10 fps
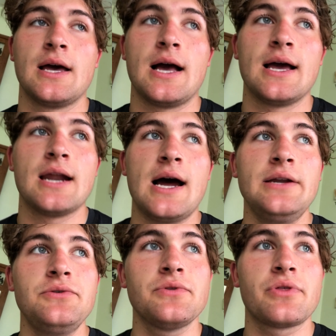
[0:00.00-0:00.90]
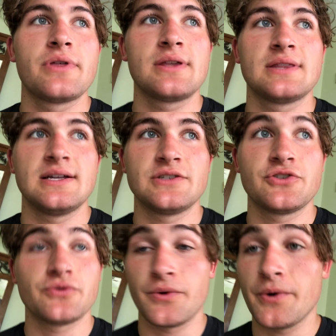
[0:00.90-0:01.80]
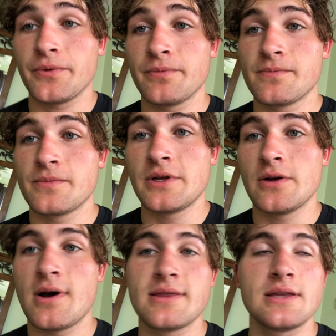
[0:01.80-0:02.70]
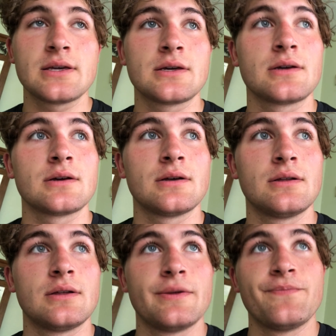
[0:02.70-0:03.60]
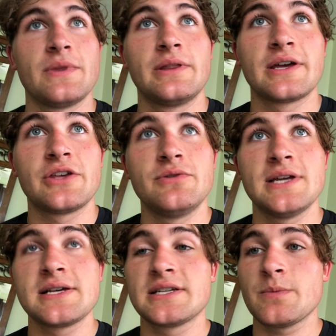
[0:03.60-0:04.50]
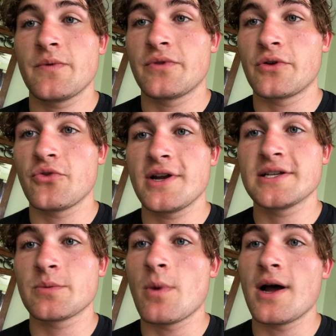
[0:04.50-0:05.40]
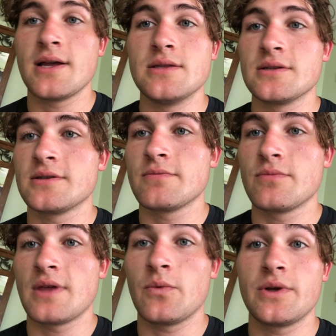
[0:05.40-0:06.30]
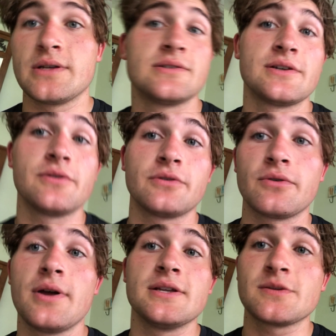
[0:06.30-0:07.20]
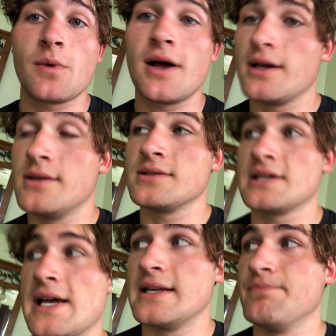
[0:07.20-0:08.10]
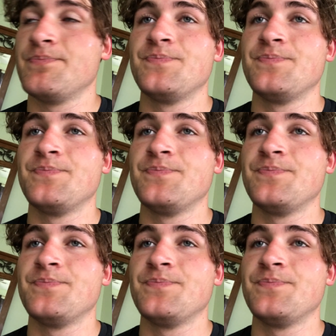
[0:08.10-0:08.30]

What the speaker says: And I don't think that's true. I think like you take some of the greatest minds that we consider the greatest minds, and